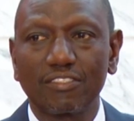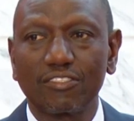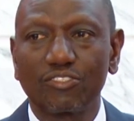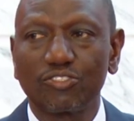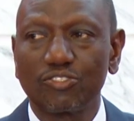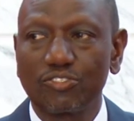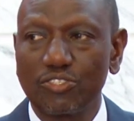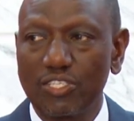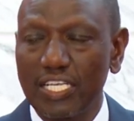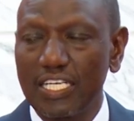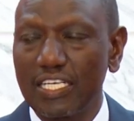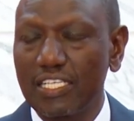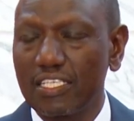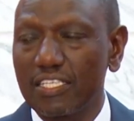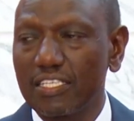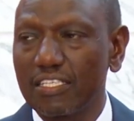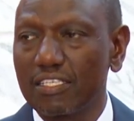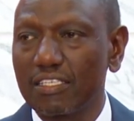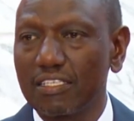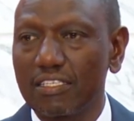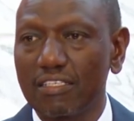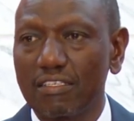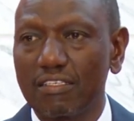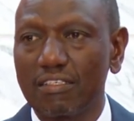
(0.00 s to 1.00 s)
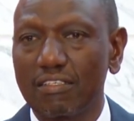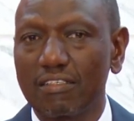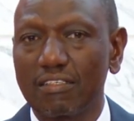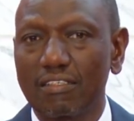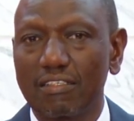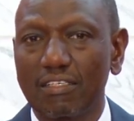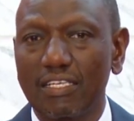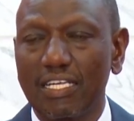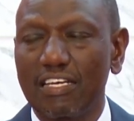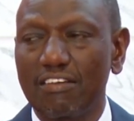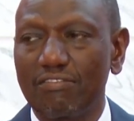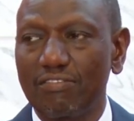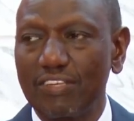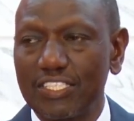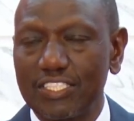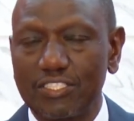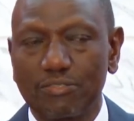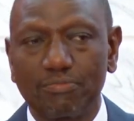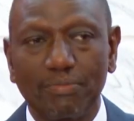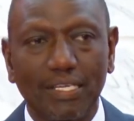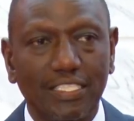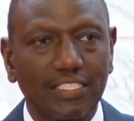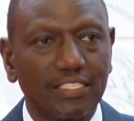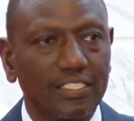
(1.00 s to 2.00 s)
trade,
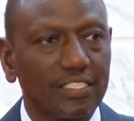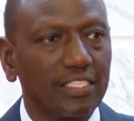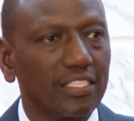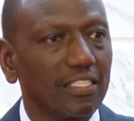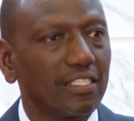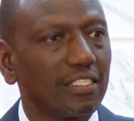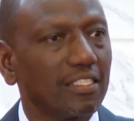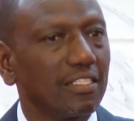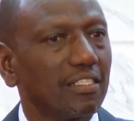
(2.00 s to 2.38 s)
investment,